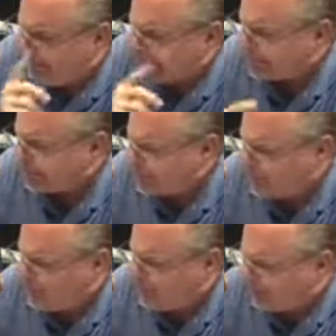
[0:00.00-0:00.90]
Mr.
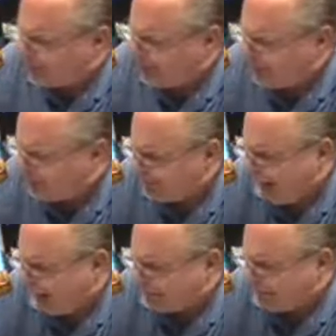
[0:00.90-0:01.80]
Limbaugh, everybody is
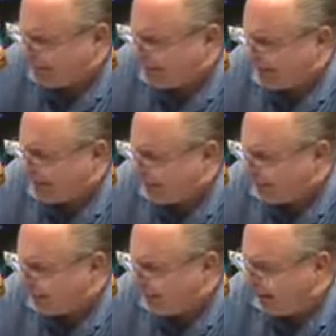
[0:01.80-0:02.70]
accessing
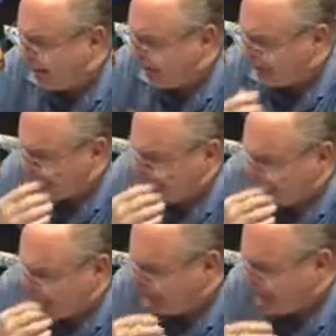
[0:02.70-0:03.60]
health care
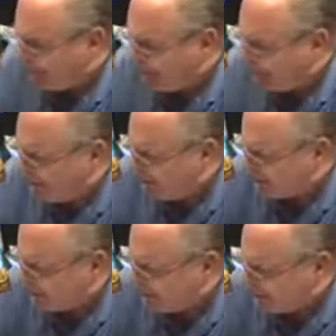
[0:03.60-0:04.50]
and the healthcare
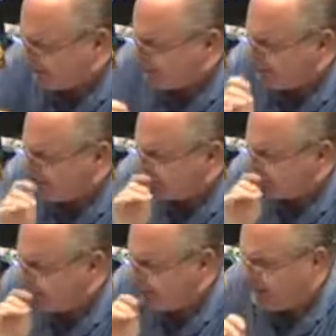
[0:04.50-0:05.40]
industry at some point in
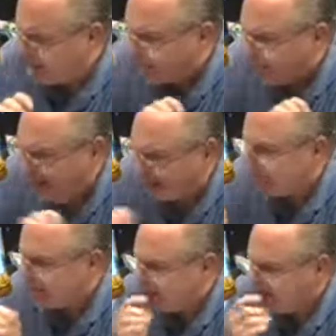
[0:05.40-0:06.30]
their lives,
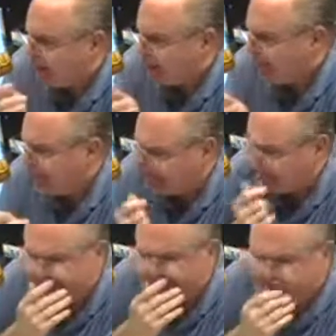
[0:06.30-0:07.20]
practically on a daily
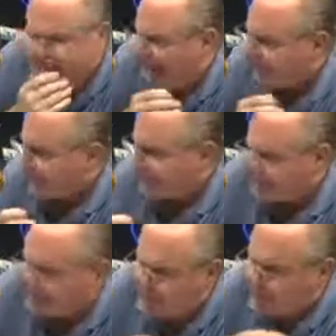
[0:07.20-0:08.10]
basis. And if these
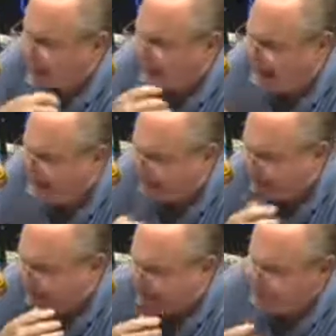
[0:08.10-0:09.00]
people are going to
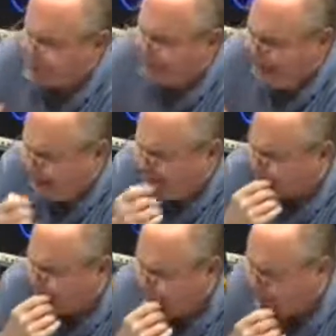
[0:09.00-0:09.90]
access without
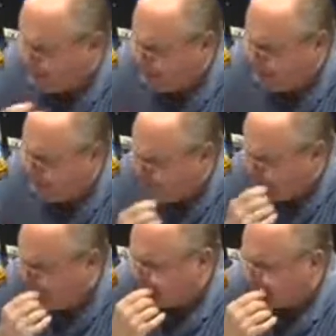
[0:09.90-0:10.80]
paying for it, well, we have a
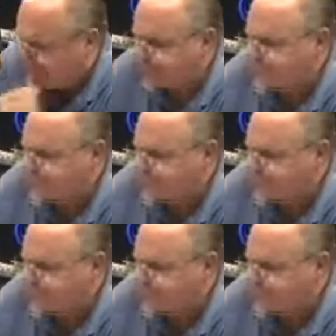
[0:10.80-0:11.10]
problem.